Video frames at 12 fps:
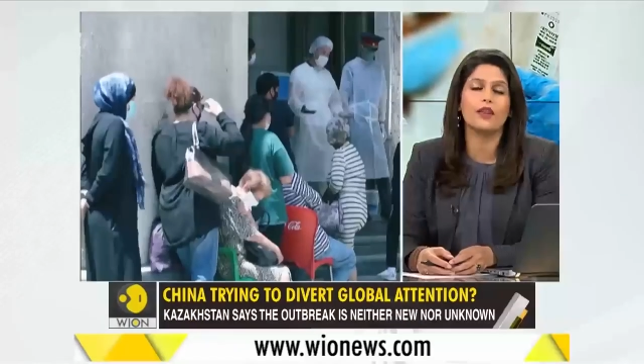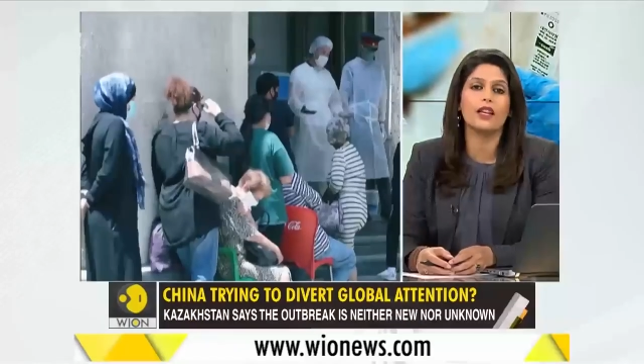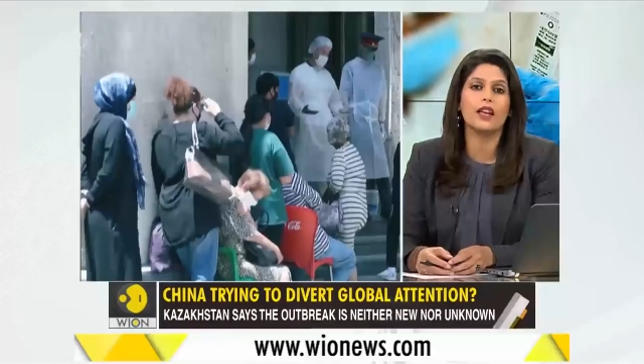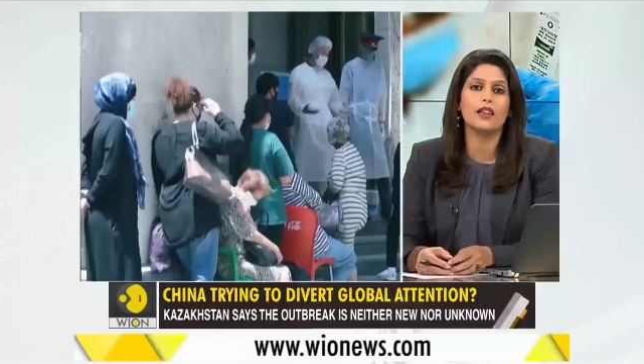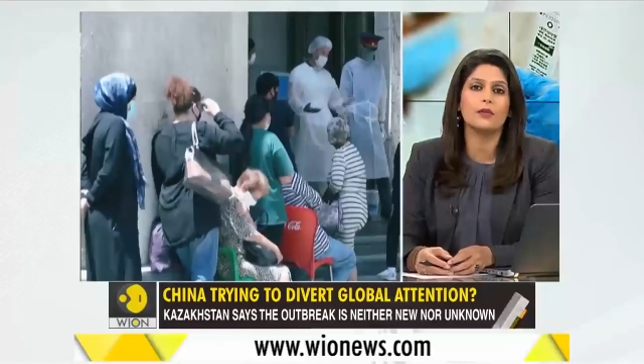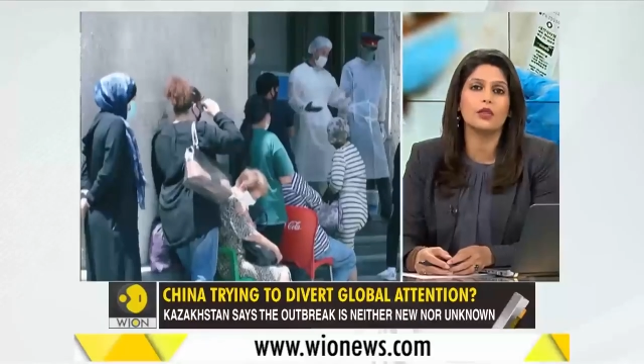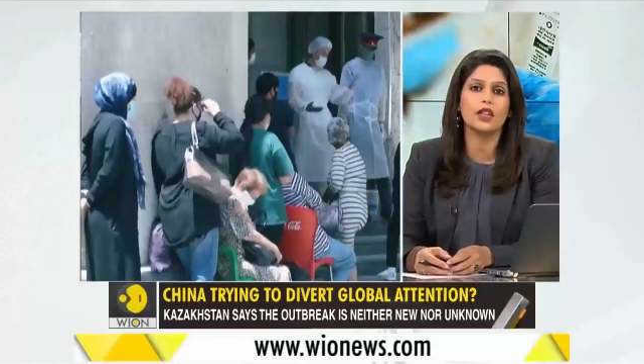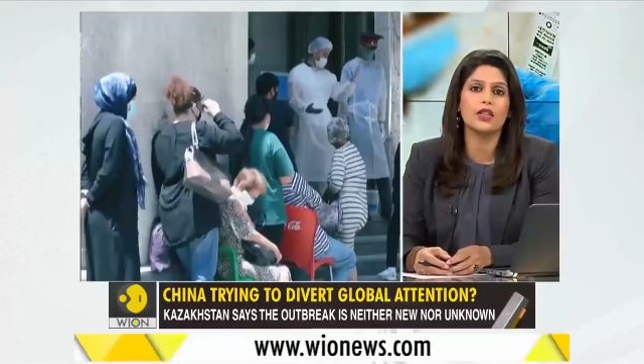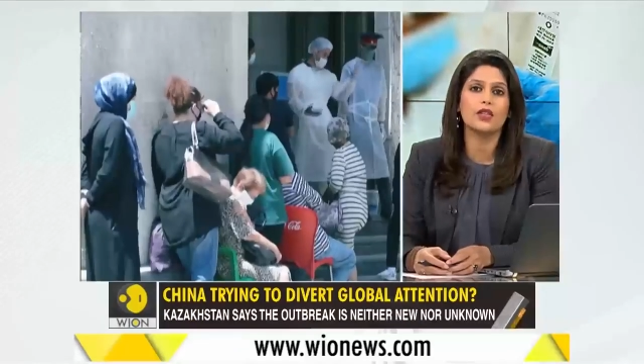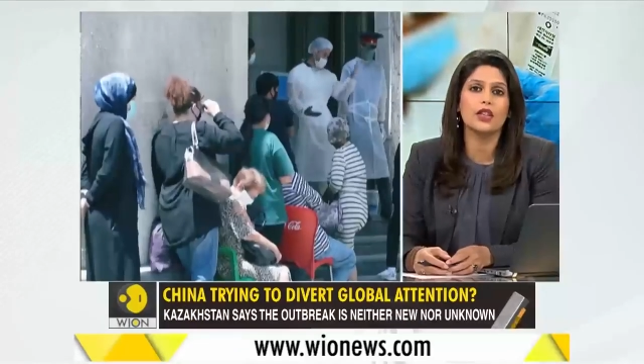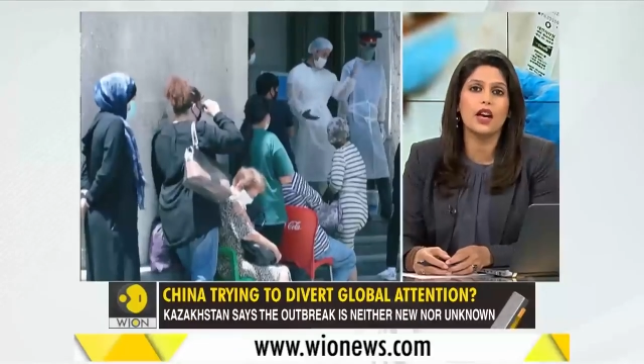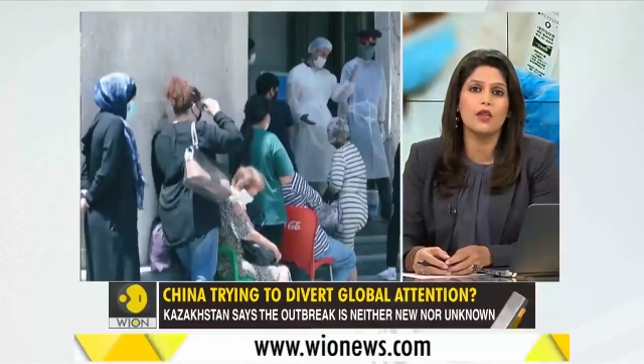another
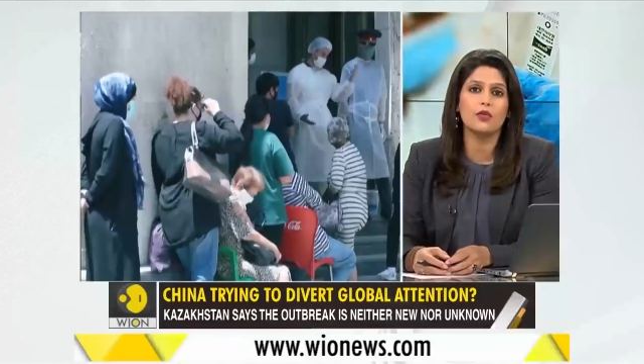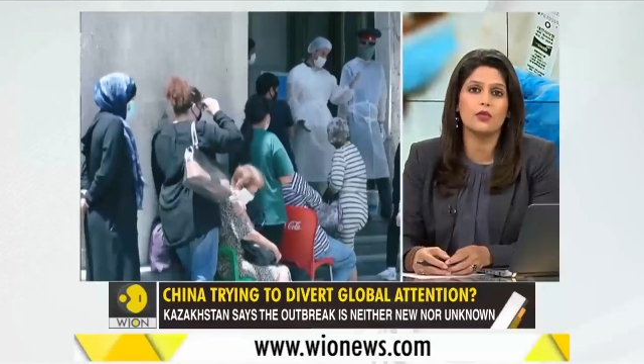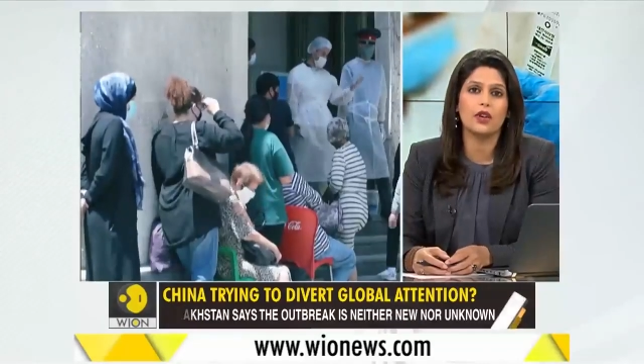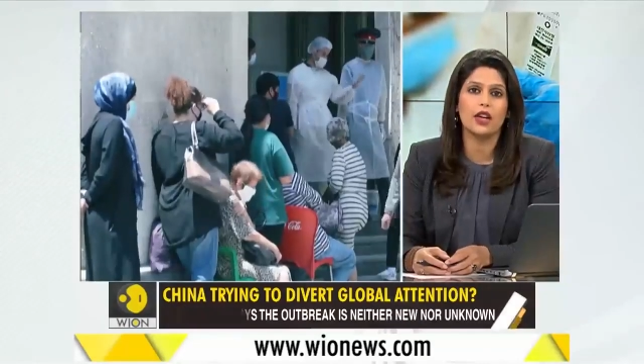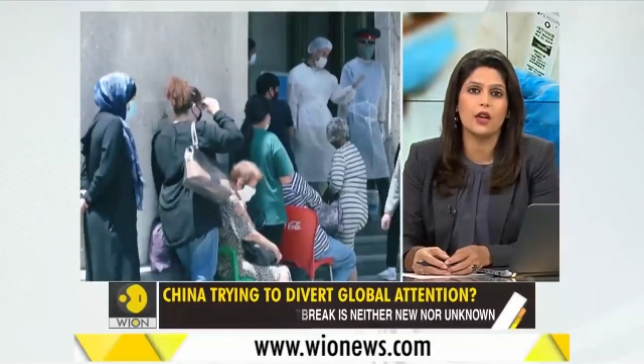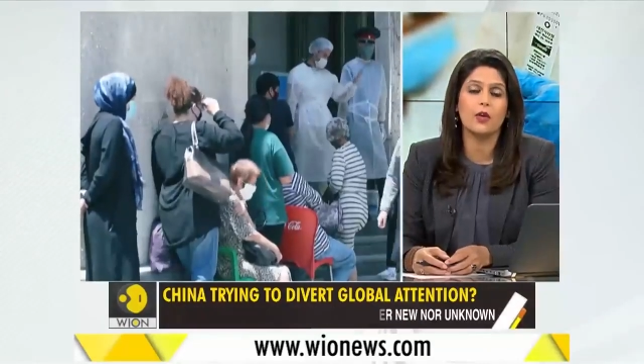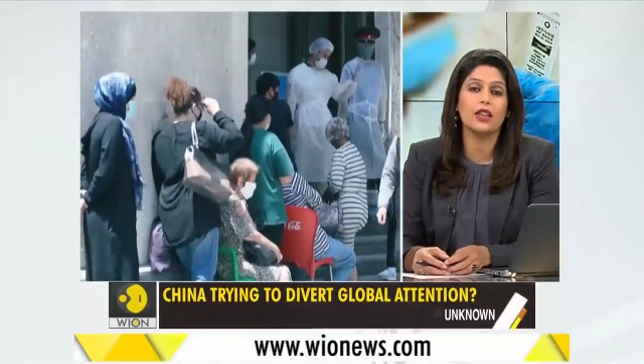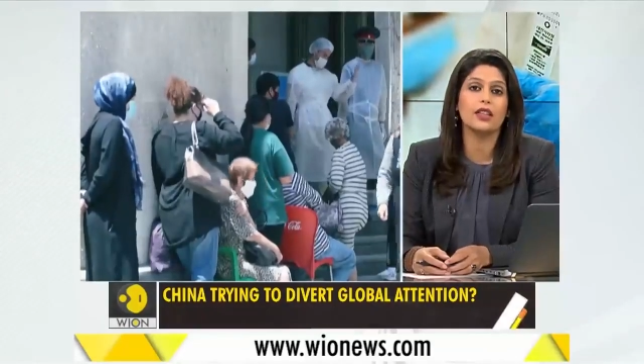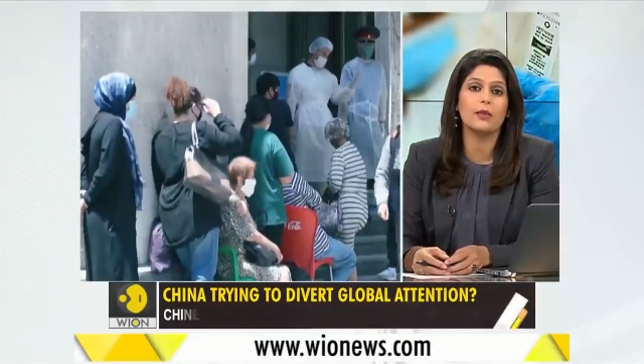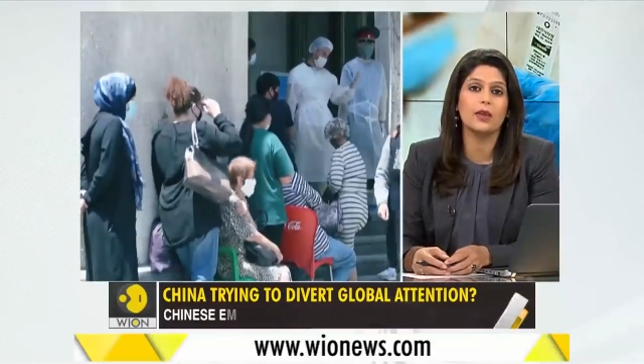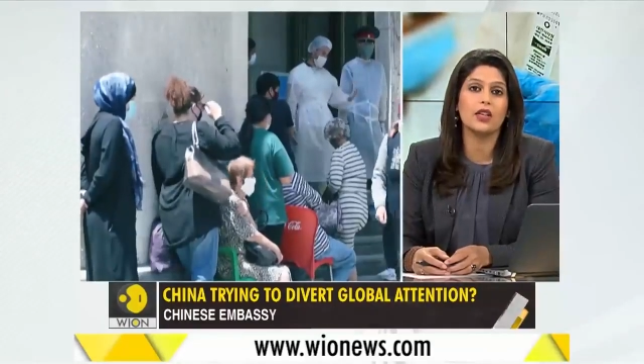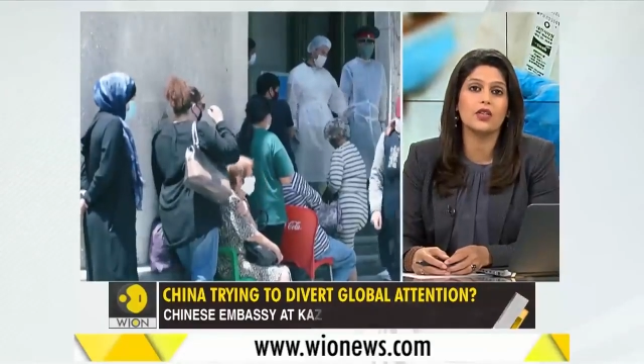potential outbreak, one
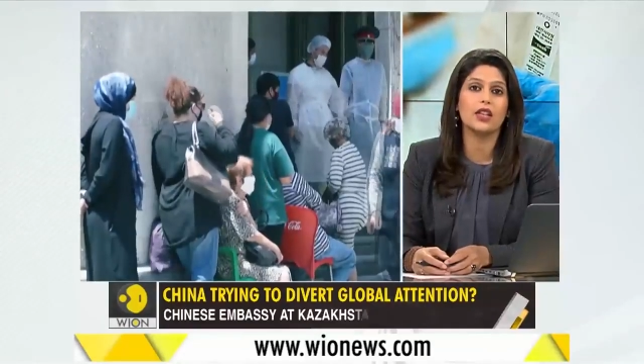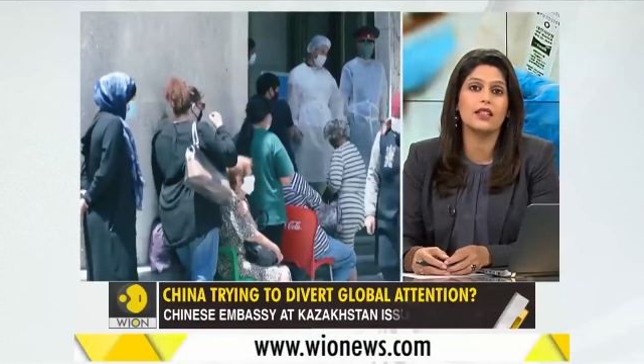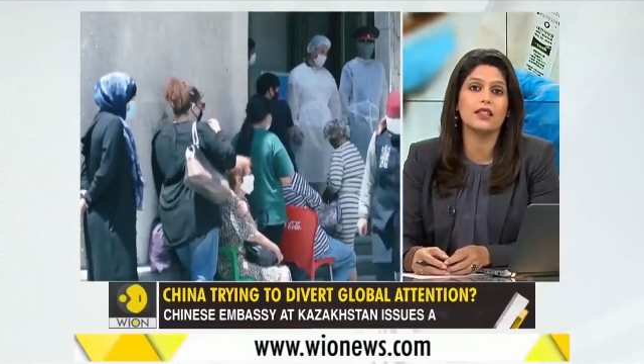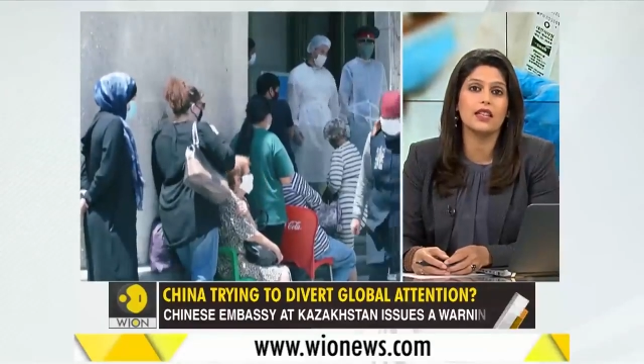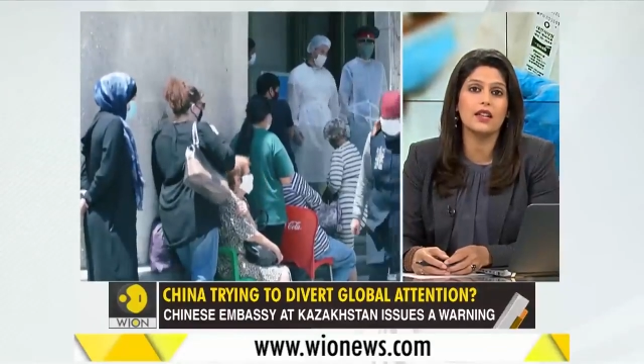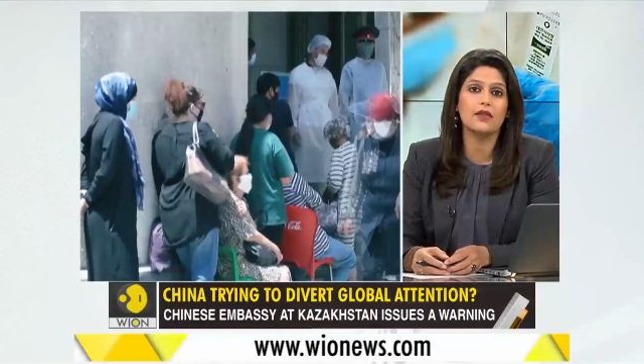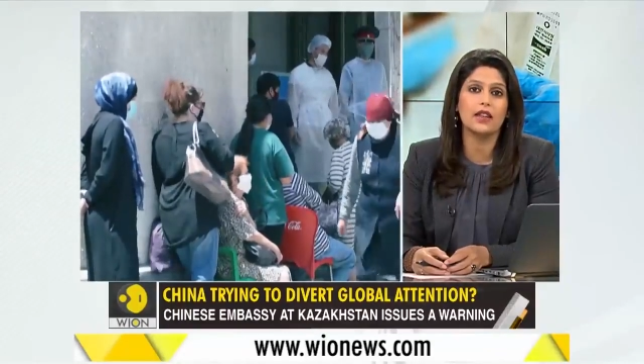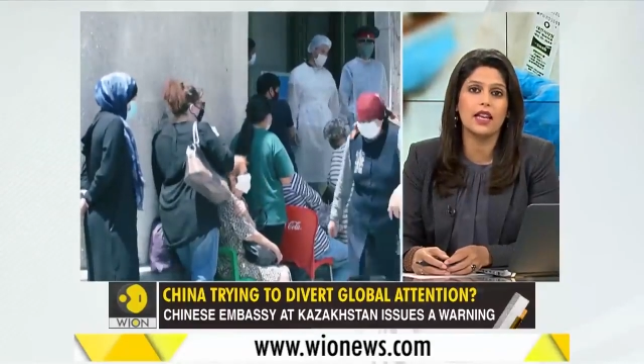that Beijing itself